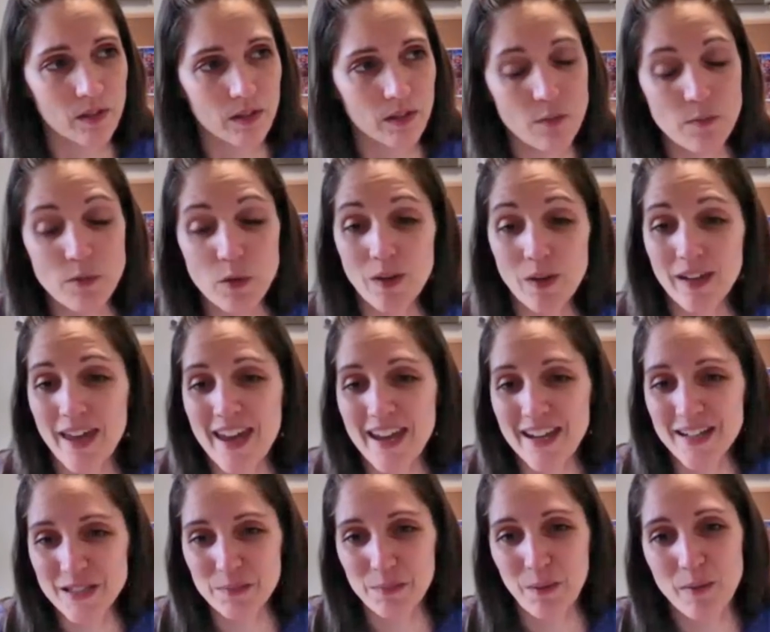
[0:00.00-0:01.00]

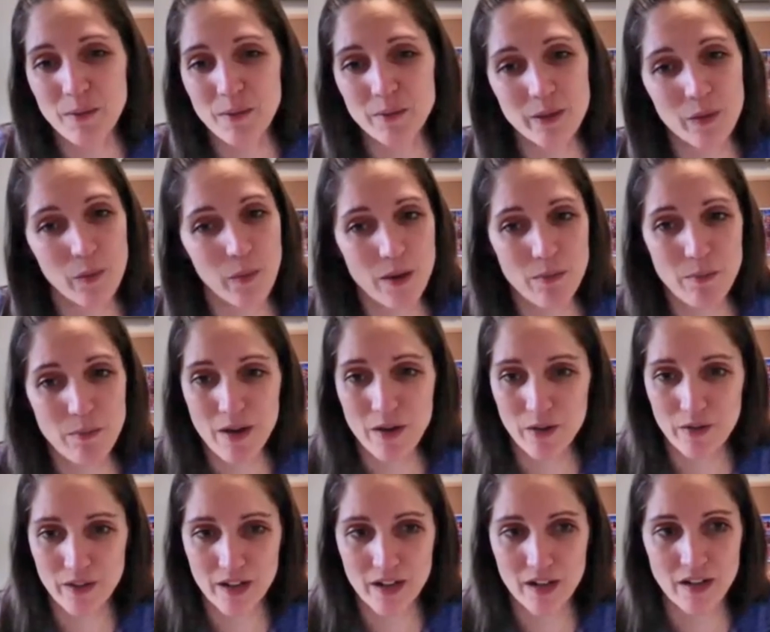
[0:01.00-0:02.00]
communicates probably way
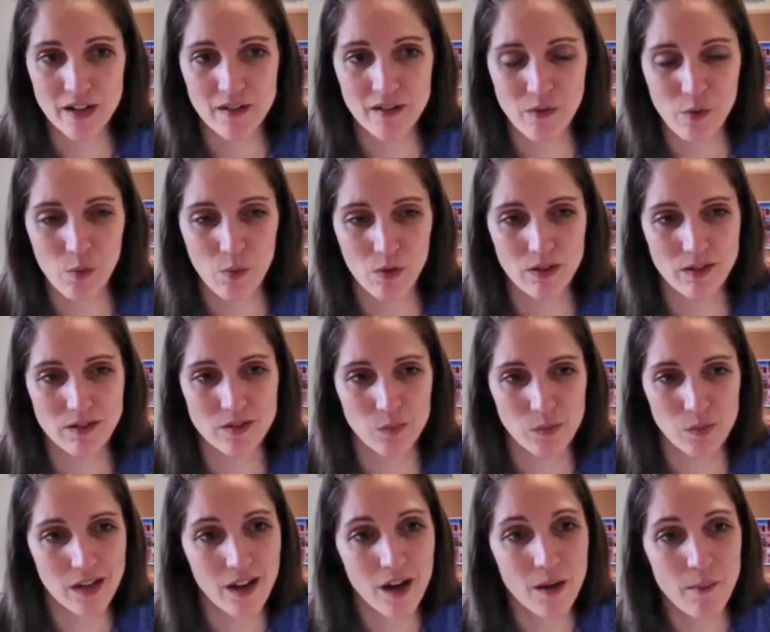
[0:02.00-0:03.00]
better than any of the words
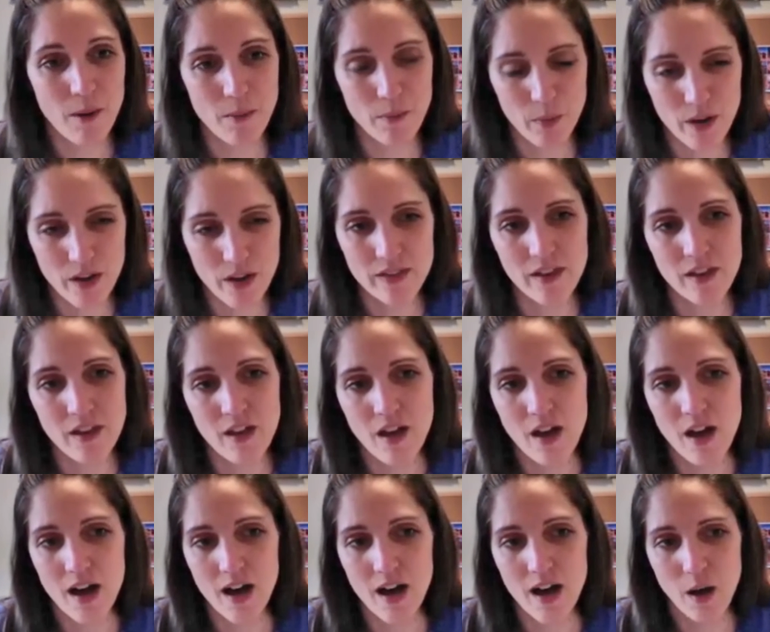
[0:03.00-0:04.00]
we come up with,
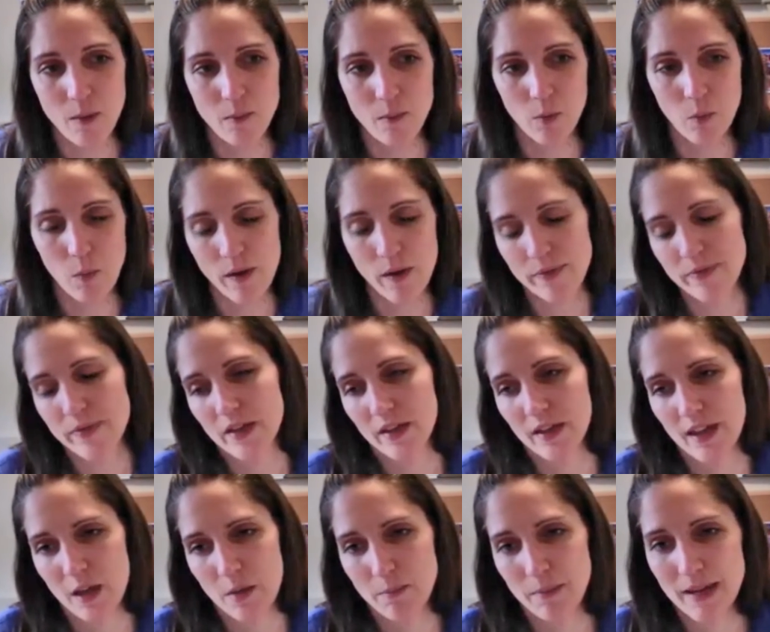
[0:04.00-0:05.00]
what the
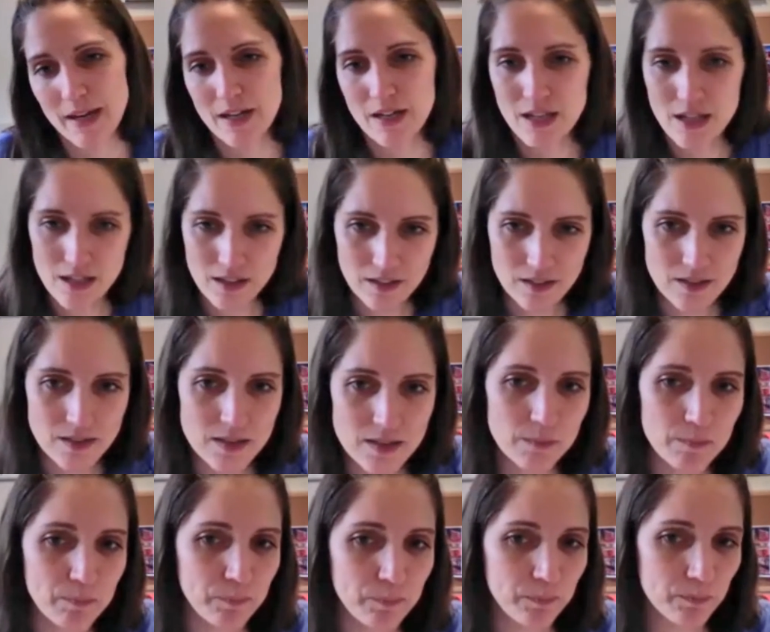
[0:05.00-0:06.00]
campaign is,
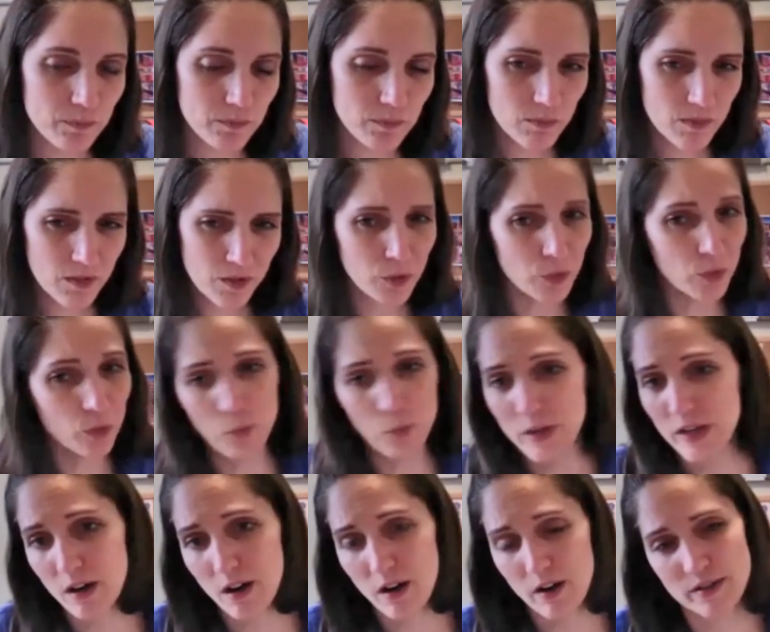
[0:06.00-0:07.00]
who
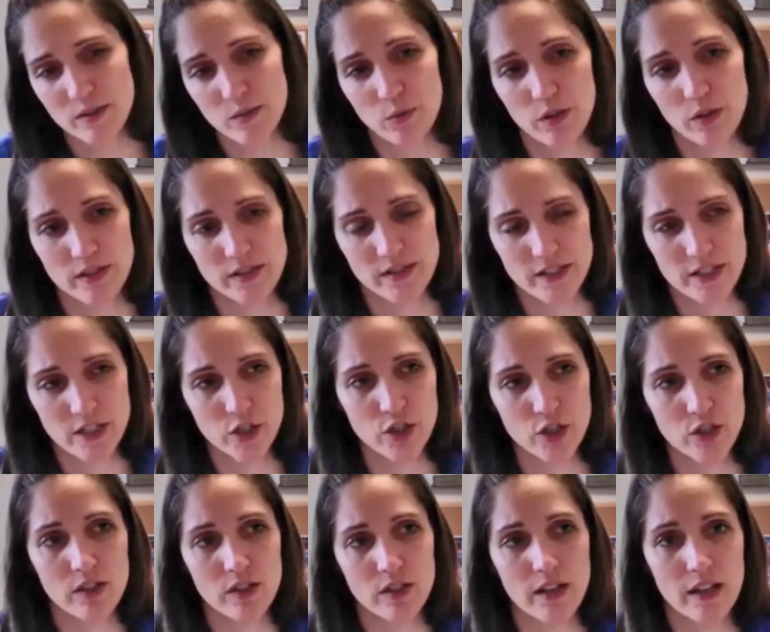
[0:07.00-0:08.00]
we are as an organization,
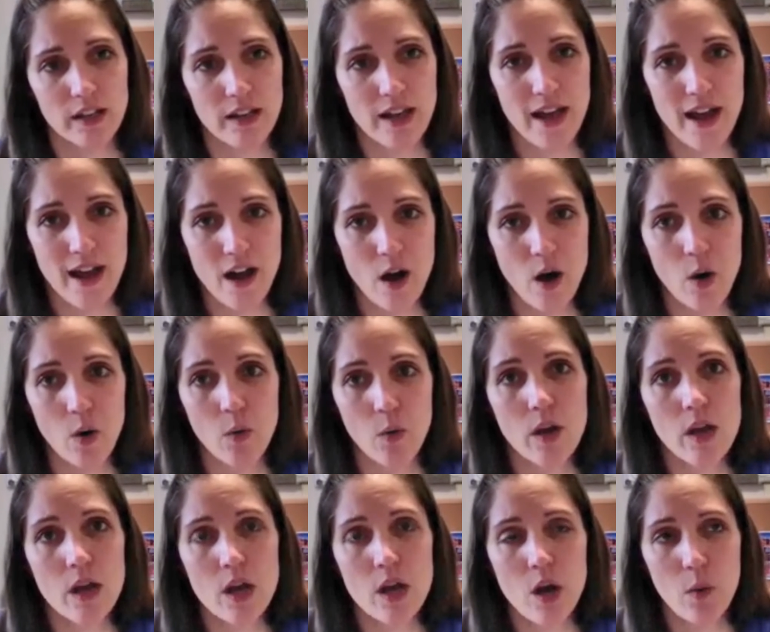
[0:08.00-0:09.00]
and how
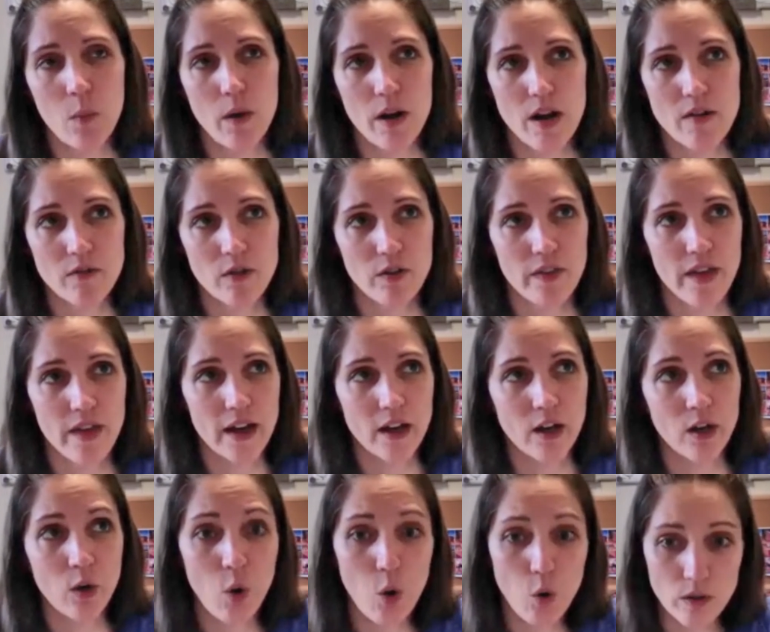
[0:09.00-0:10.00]
whatever
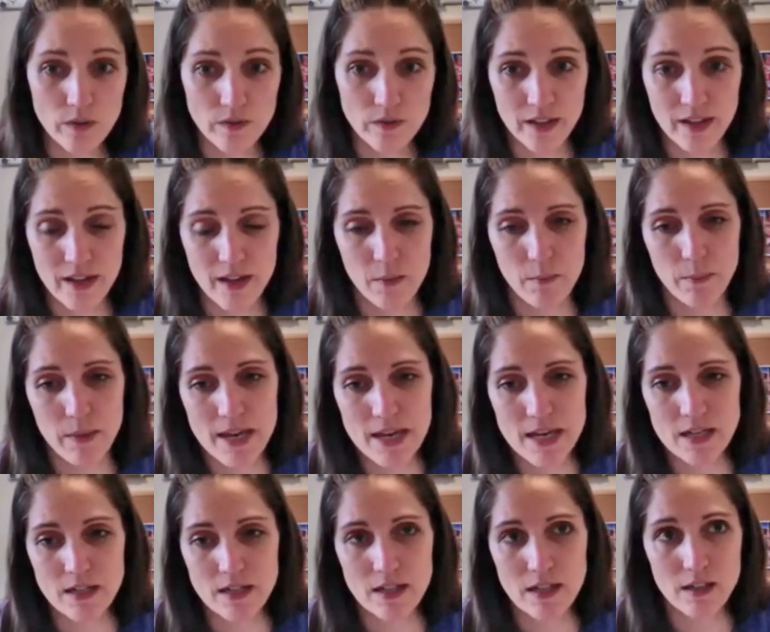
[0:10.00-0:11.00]
that goal of the
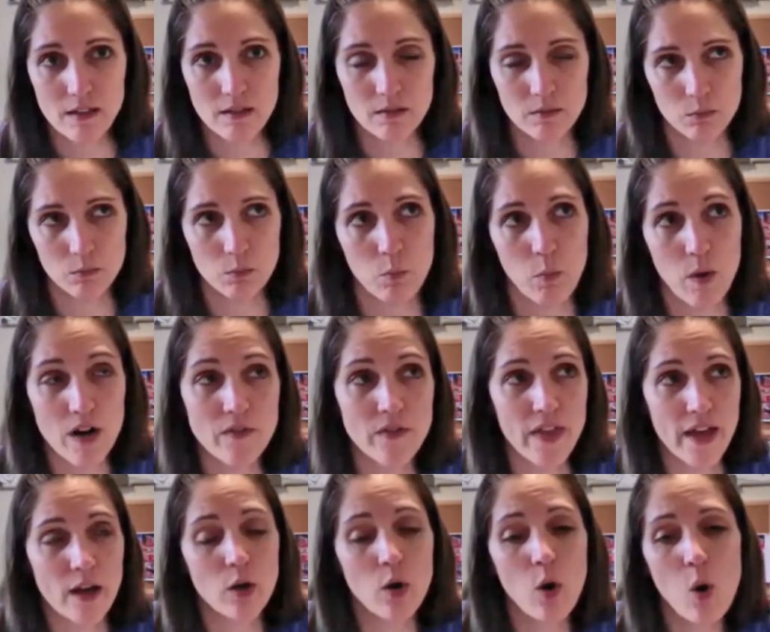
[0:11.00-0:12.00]
campaign, whatever
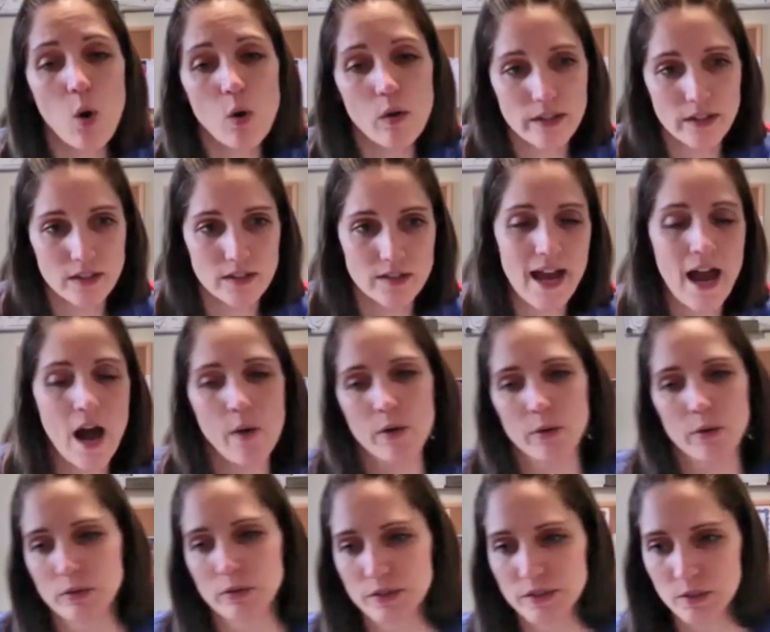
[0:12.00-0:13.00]
that goal is, how
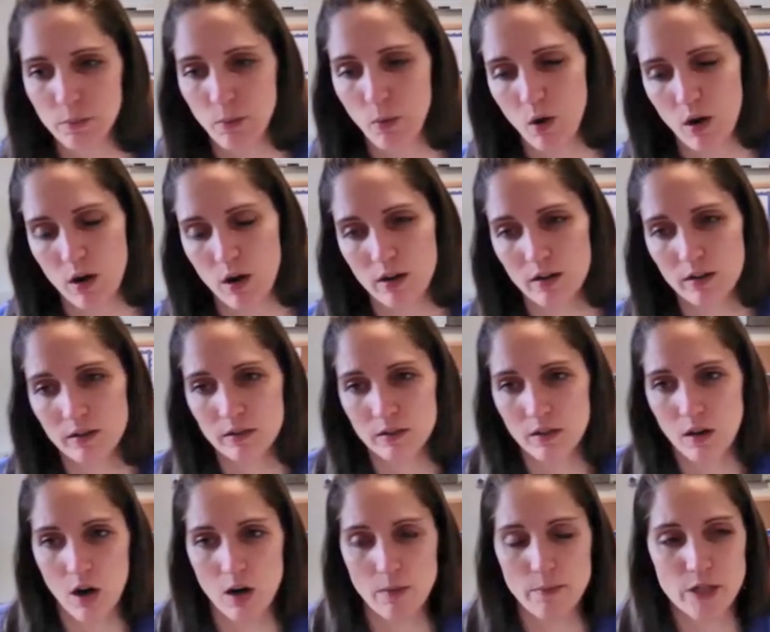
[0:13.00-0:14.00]
it will support
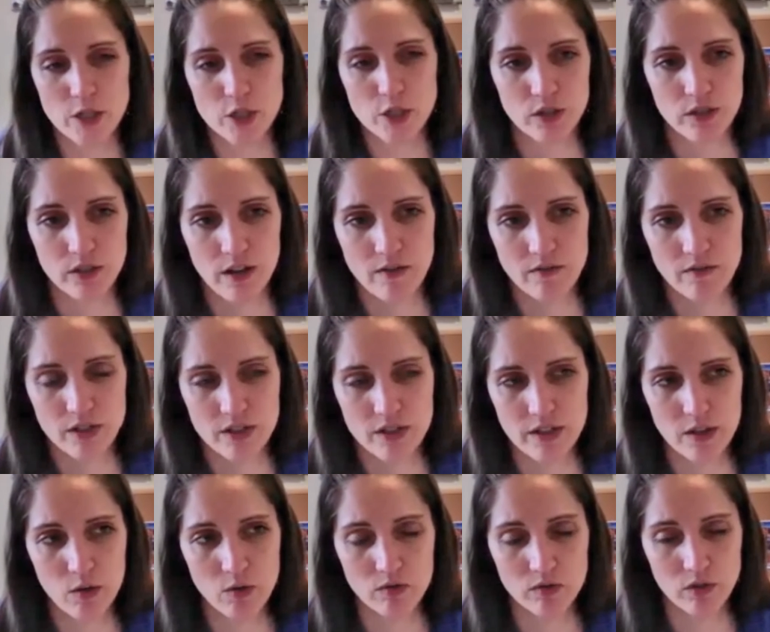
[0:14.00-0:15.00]
our mission and
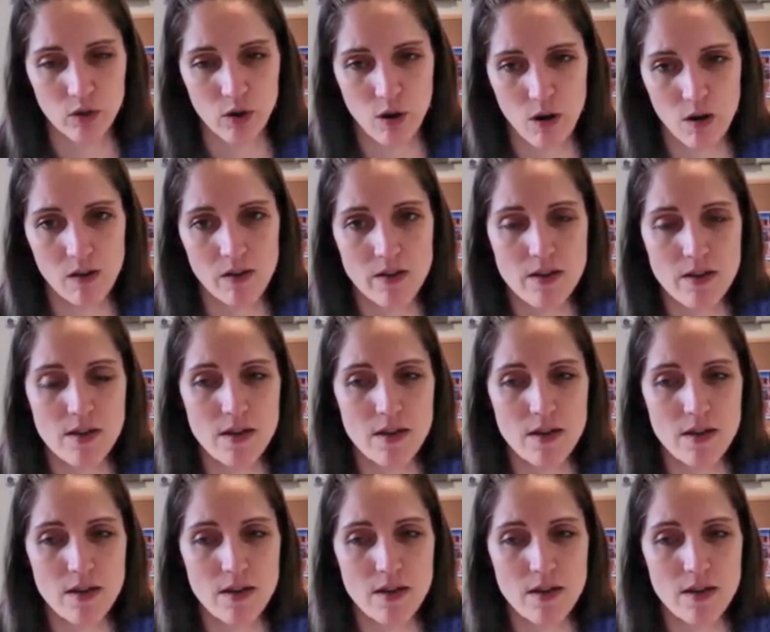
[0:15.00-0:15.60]
everything overall.